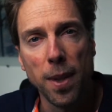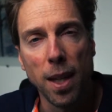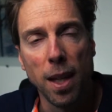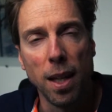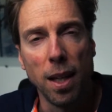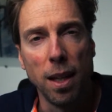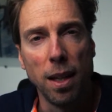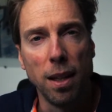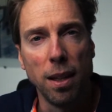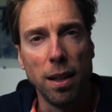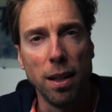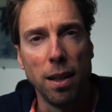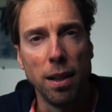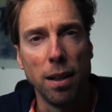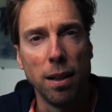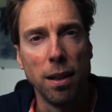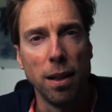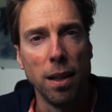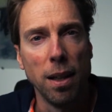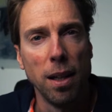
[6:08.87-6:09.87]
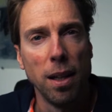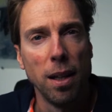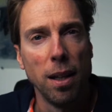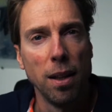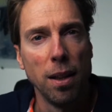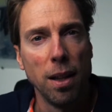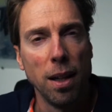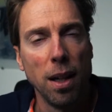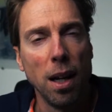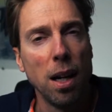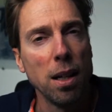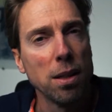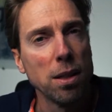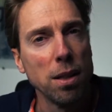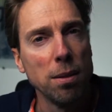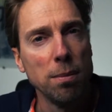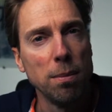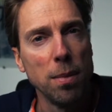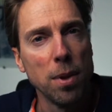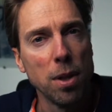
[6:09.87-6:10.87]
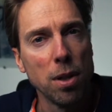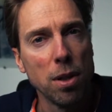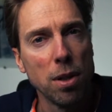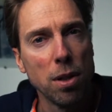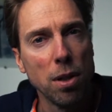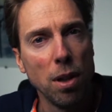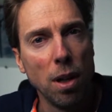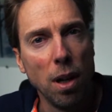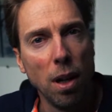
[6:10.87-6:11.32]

And there are some